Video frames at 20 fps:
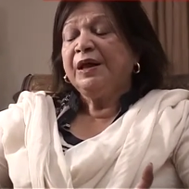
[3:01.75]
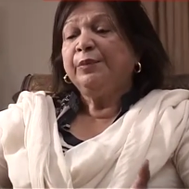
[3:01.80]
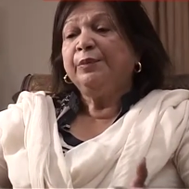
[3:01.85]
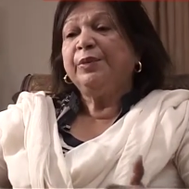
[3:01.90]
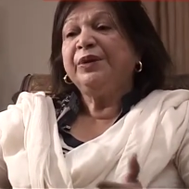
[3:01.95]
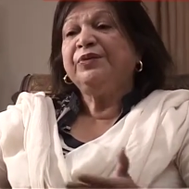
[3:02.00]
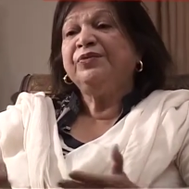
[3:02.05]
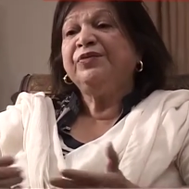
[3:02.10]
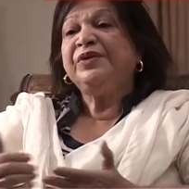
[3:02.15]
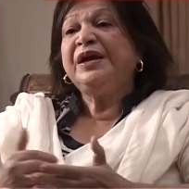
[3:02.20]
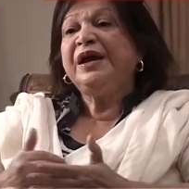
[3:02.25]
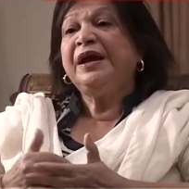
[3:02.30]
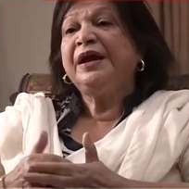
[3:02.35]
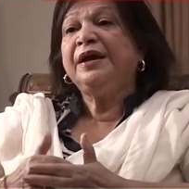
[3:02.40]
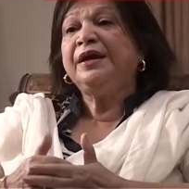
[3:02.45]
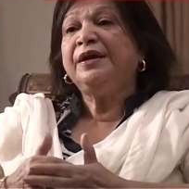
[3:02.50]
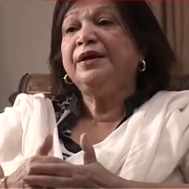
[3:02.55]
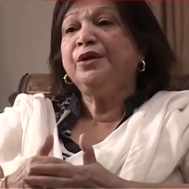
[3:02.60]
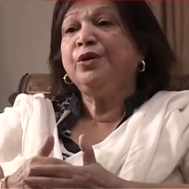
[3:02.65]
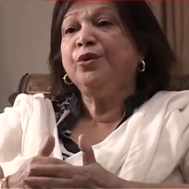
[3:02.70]
but we
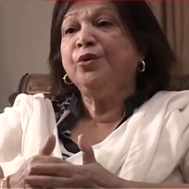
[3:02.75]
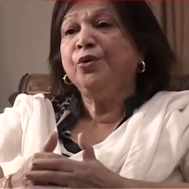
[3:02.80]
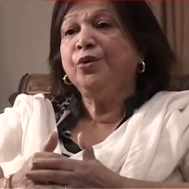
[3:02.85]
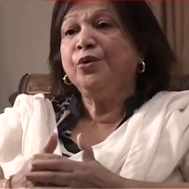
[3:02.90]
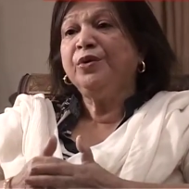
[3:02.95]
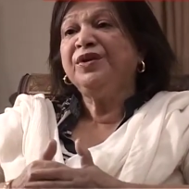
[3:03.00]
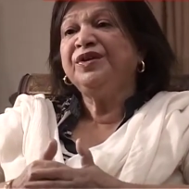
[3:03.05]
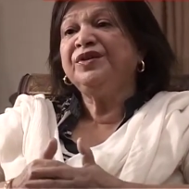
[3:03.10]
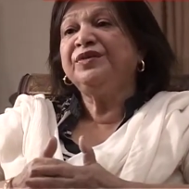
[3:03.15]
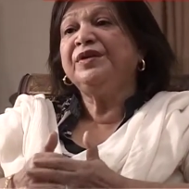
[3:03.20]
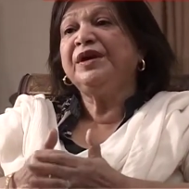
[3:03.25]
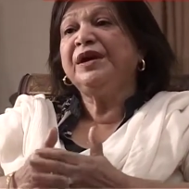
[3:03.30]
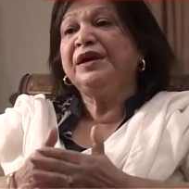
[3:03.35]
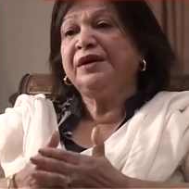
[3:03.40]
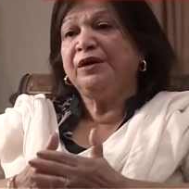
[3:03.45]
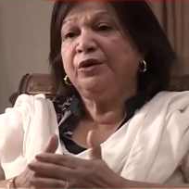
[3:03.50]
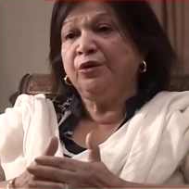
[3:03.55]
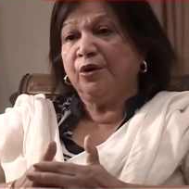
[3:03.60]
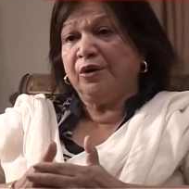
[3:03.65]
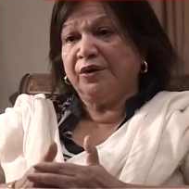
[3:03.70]
had no
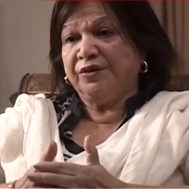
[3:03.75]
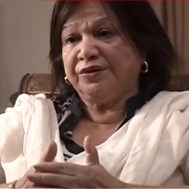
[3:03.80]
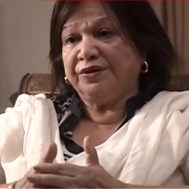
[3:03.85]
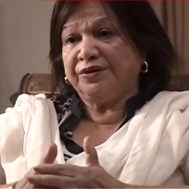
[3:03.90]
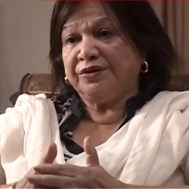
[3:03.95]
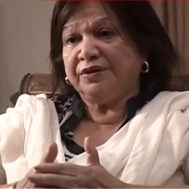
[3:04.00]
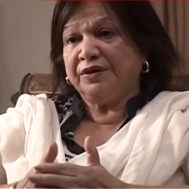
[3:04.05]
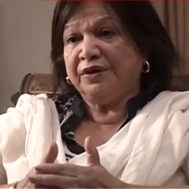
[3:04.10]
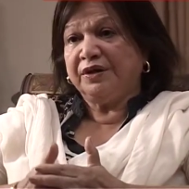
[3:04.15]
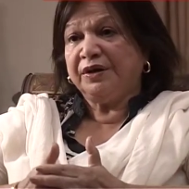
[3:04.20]
state laws,